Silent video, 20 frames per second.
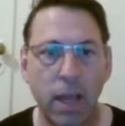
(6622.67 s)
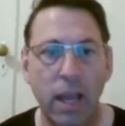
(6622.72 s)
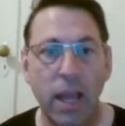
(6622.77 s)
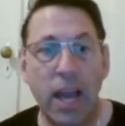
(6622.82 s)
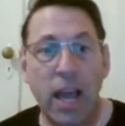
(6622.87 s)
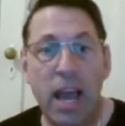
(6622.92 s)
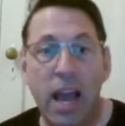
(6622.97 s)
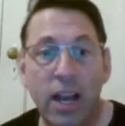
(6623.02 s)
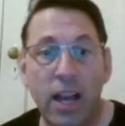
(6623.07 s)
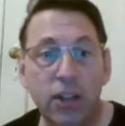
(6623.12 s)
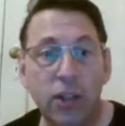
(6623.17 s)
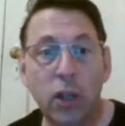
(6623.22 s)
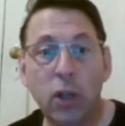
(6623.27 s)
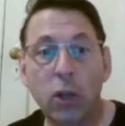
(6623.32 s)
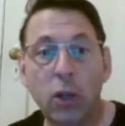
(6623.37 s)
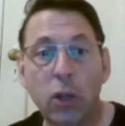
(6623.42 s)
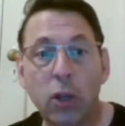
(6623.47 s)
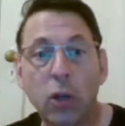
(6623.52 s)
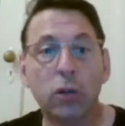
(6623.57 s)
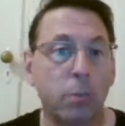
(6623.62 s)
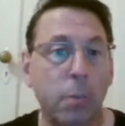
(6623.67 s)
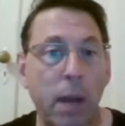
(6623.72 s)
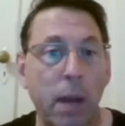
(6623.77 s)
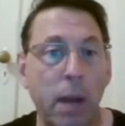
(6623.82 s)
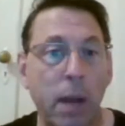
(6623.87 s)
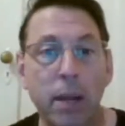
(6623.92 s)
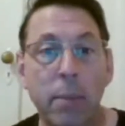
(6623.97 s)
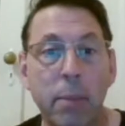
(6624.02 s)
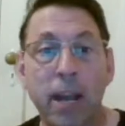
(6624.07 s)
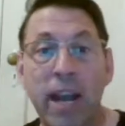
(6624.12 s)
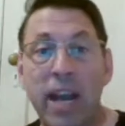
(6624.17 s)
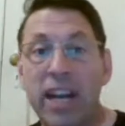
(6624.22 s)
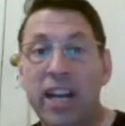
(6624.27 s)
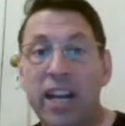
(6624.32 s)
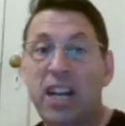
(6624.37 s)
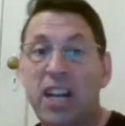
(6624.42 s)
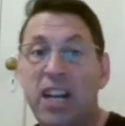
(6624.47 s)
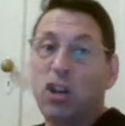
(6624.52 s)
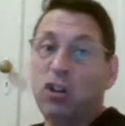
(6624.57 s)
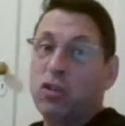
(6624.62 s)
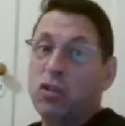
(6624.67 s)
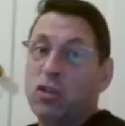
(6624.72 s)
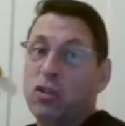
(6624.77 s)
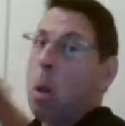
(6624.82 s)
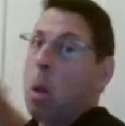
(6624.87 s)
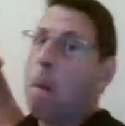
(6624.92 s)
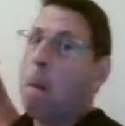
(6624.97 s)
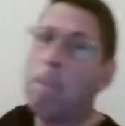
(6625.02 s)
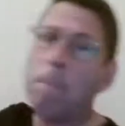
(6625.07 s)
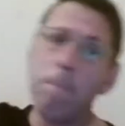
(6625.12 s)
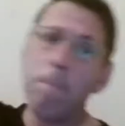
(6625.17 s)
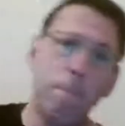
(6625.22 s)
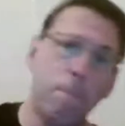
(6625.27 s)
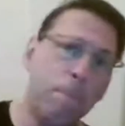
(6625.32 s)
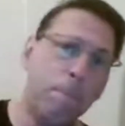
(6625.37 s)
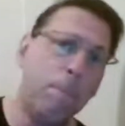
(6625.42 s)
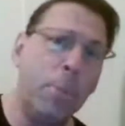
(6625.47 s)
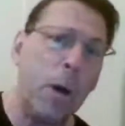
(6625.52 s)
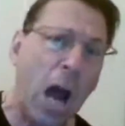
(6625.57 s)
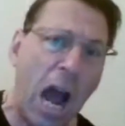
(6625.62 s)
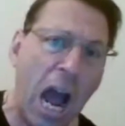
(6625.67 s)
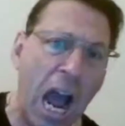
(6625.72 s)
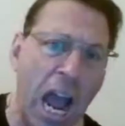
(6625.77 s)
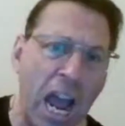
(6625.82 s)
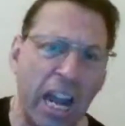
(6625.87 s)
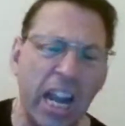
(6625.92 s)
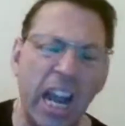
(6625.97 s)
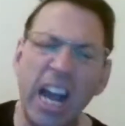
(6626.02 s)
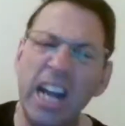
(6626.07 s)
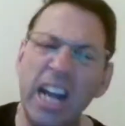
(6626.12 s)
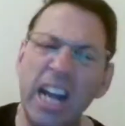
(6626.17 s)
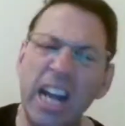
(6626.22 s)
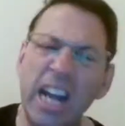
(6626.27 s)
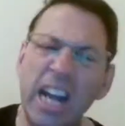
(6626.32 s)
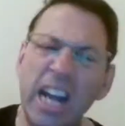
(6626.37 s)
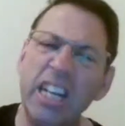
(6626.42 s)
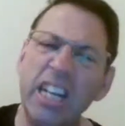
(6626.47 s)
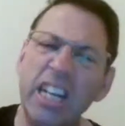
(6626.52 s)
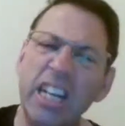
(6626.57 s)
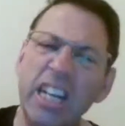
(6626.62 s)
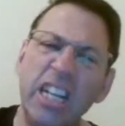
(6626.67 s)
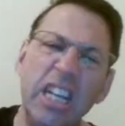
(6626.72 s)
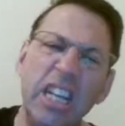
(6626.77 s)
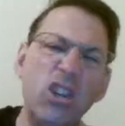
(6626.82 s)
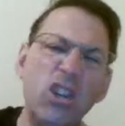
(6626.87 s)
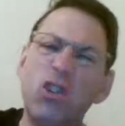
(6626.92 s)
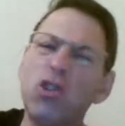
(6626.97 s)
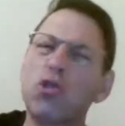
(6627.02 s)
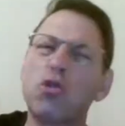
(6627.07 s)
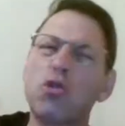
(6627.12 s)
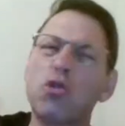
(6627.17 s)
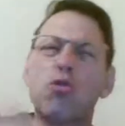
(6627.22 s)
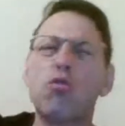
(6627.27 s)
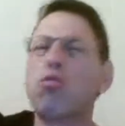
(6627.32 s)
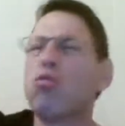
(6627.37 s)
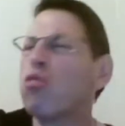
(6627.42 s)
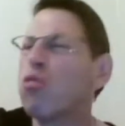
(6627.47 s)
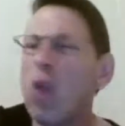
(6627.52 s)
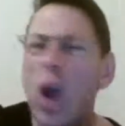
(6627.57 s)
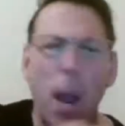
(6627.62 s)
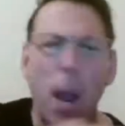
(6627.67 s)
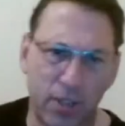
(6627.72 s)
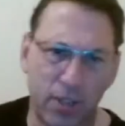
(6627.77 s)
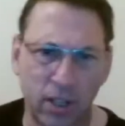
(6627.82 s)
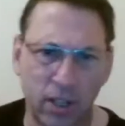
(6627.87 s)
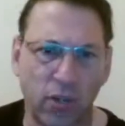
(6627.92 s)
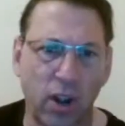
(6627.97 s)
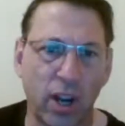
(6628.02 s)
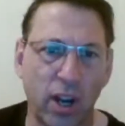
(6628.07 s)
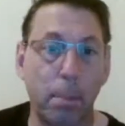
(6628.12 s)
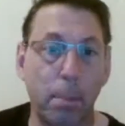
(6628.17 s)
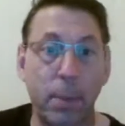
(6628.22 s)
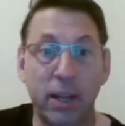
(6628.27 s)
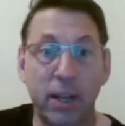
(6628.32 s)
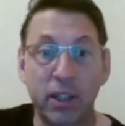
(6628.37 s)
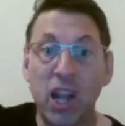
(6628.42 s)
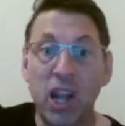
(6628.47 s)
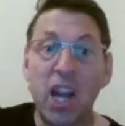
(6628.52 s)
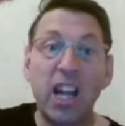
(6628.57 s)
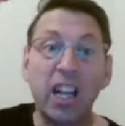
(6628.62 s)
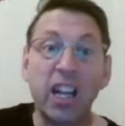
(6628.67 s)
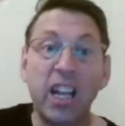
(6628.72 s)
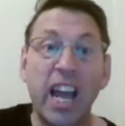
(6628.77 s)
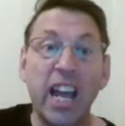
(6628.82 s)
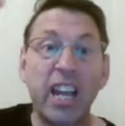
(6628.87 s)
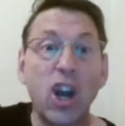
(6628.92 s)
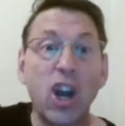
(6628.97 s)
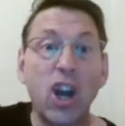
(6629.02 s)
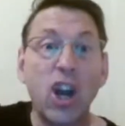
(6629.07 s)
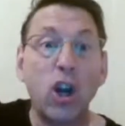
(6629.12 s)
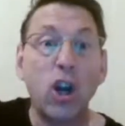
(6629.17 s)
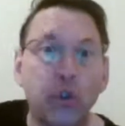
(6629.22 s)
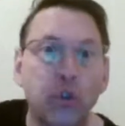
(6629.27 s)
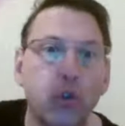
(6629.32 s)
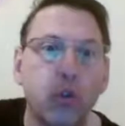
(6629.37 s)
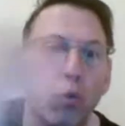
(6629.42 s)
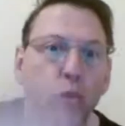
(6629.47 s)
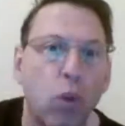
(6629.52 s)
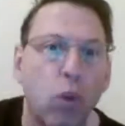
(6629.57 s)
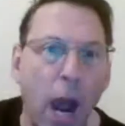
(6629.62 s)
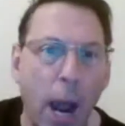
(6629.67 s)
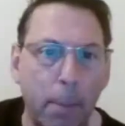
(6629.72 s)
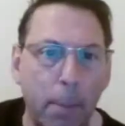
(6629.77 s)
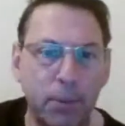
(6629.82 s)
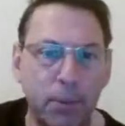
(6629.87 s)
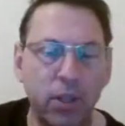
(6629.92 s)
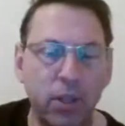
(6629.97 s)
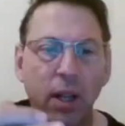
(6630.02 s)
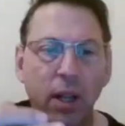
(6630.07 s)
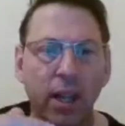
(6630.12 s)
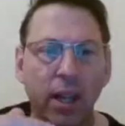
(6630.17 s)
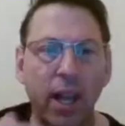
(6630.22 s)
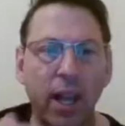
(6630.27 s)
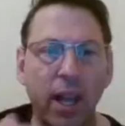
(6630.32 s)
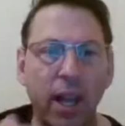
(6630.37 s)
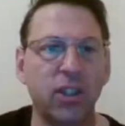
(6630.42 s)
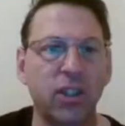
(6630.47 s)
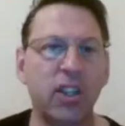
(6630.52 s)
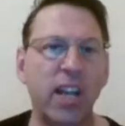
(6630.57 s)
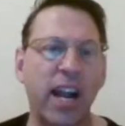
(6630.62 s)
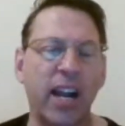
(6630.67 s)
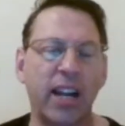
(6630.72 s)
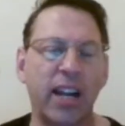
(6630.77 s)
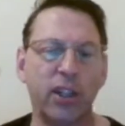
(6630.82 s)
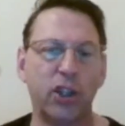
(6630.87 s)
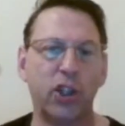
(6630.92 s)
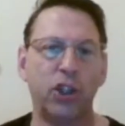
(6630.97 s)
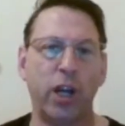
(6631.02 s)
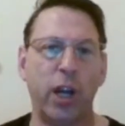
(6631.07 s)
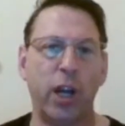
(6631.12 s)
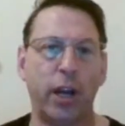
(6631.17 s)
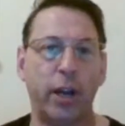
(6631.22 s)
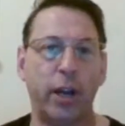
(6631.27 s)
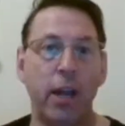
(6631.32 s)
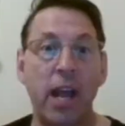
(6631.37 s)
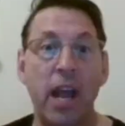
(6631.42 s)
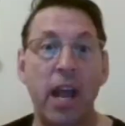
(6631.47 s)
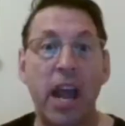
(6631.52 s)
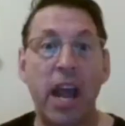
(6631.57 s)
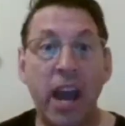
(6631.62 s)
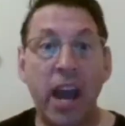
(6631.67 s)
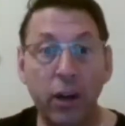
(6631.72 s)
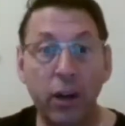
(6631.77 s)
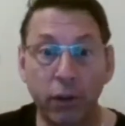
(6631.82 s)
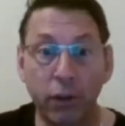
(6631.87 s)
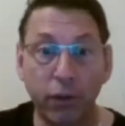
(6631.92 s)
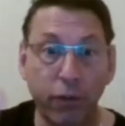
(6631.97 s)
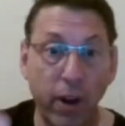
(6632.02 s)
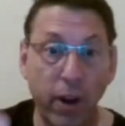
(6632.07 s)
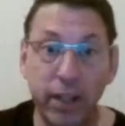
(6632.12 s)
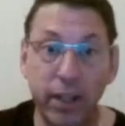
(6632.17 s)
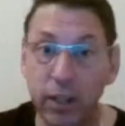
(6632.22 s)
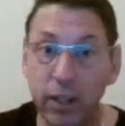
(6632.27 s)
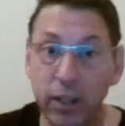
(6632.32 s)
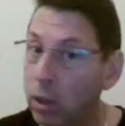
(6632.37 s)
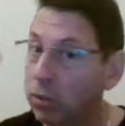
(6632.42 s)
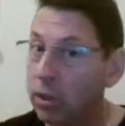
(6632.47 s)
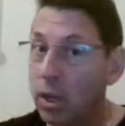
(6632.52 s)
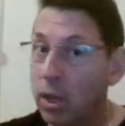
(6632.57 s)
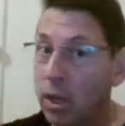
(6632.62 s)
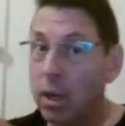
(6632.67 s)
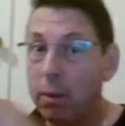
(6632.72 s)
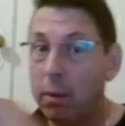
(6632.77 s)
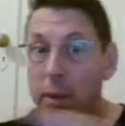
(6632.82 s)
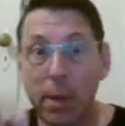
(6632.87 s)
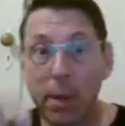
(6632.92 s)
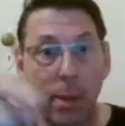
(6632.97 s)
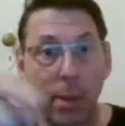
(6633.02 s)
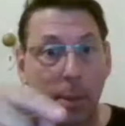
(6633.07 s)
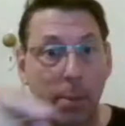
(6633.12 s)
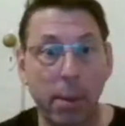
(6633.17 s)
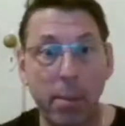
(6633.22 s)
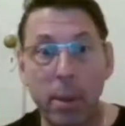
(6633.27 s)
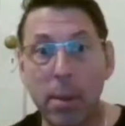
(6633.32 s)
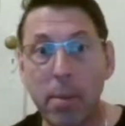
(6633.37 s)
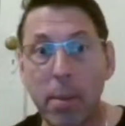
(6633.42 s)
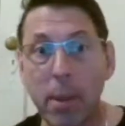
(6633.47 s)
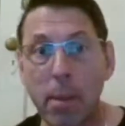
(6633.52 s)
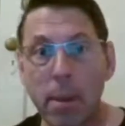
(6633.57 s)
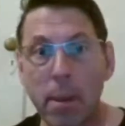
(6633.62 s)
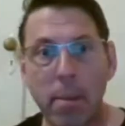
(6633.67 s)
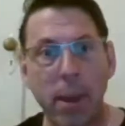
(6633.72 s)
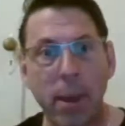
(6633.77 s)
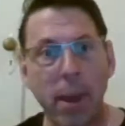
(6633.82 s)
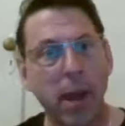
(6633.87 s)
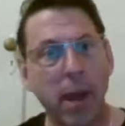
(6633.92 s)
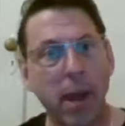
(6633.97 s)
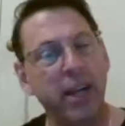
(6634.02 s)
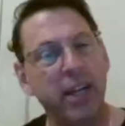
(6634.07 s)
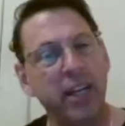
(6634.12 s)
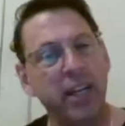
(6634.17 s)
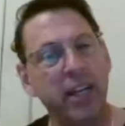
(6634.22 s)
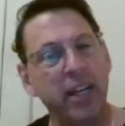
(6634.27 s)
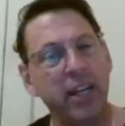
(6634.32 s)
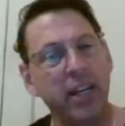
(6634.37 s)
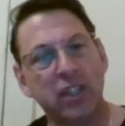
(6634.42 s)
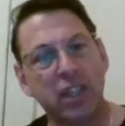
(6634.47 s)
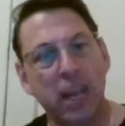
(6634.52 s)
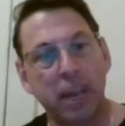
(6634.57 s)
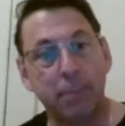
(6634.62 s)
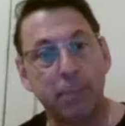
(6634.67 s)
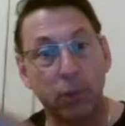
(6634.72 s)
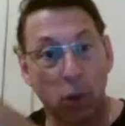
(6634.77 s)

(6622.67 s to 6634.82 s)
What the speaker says: And she goes to smack him again, and he goes, bang, and he drops this fucking bitch, drops like a sack of shit. And her friend goes, bah, bah, bah, bah, bah, bah, and he steps